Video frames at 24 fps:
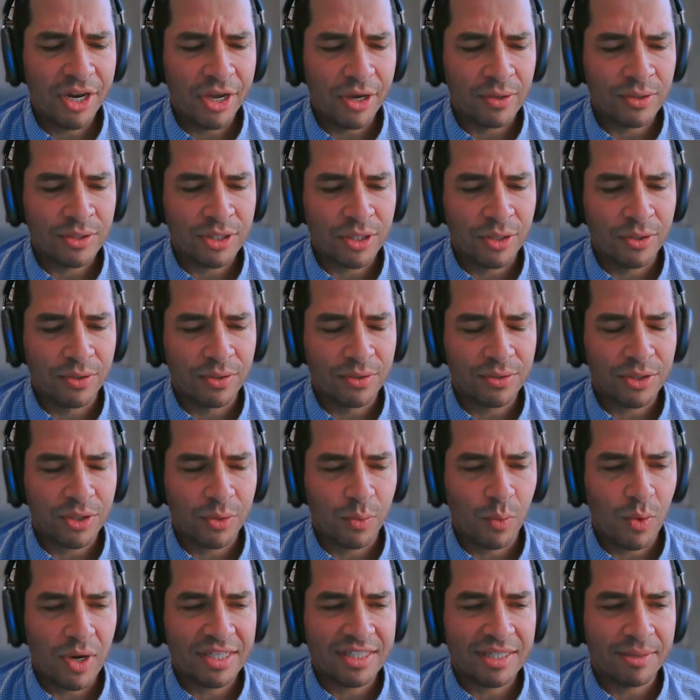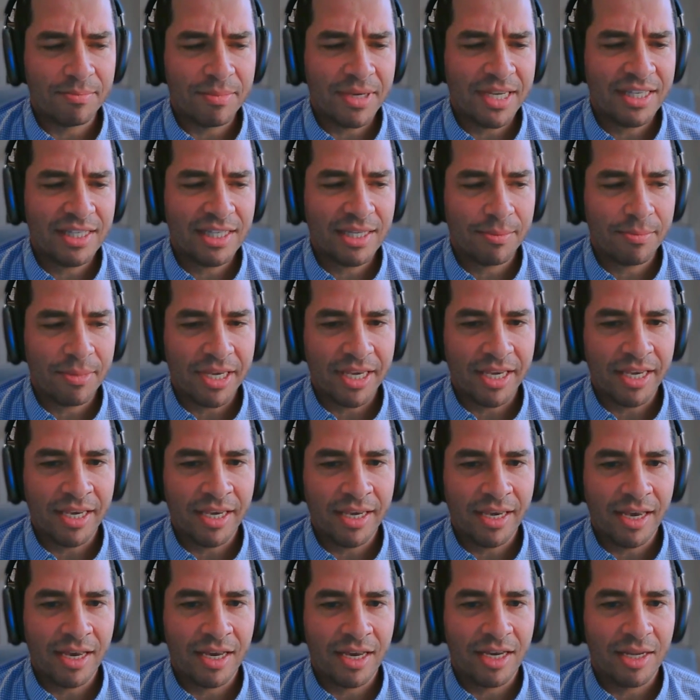So what does it mean to be
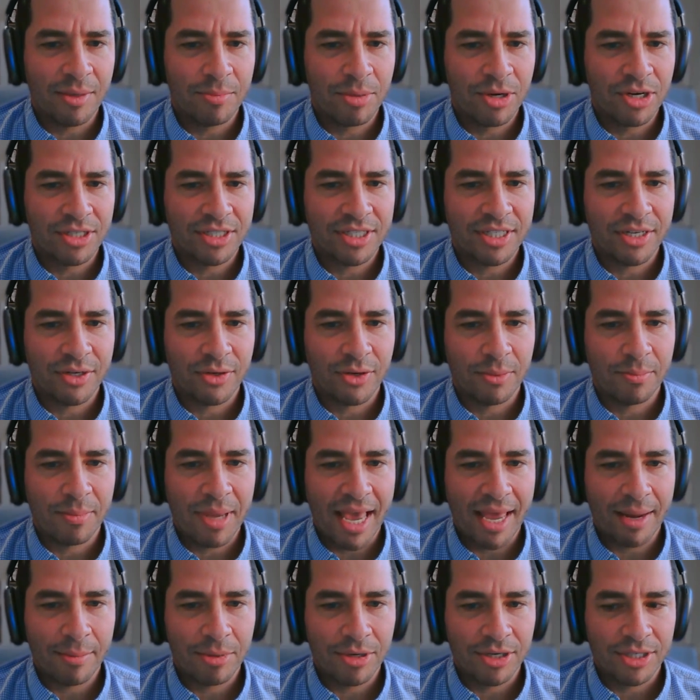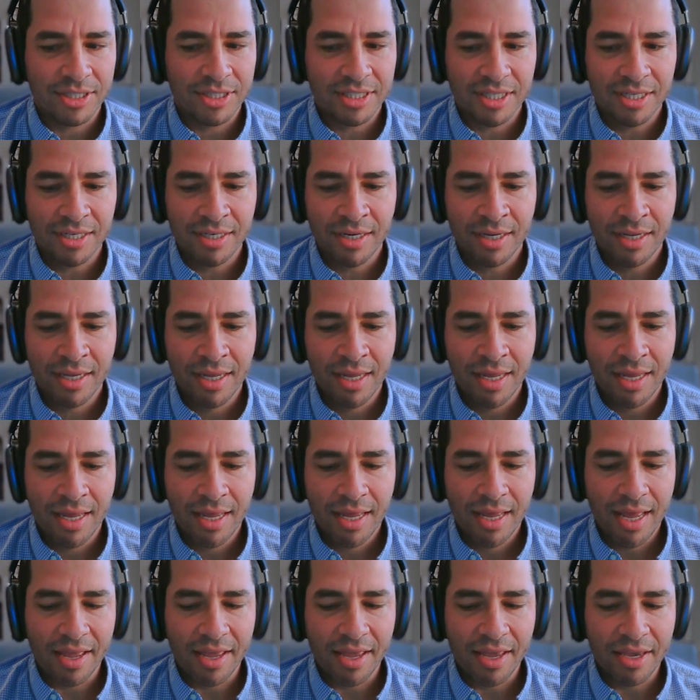a good person or a bad person?
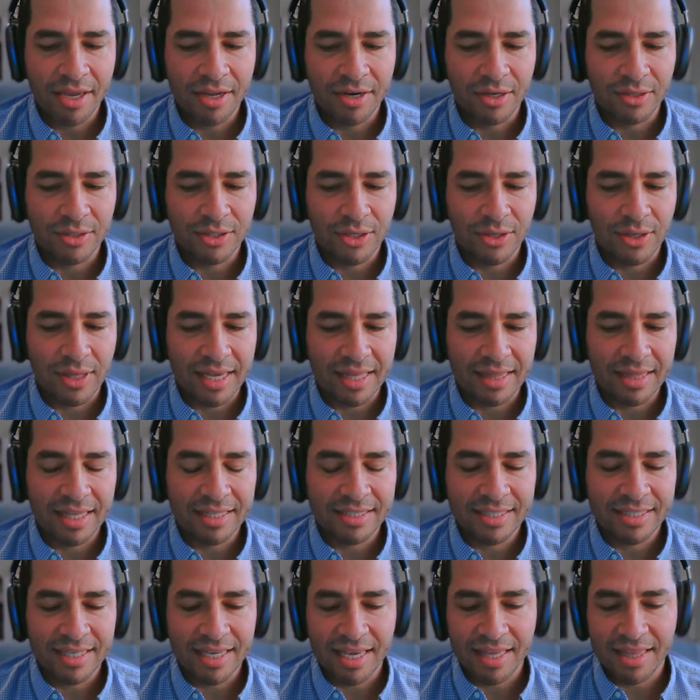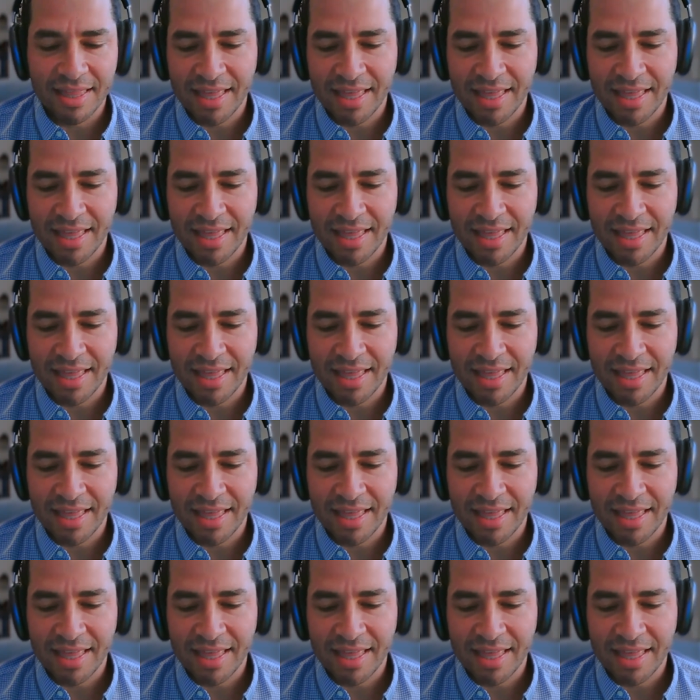So like, let's say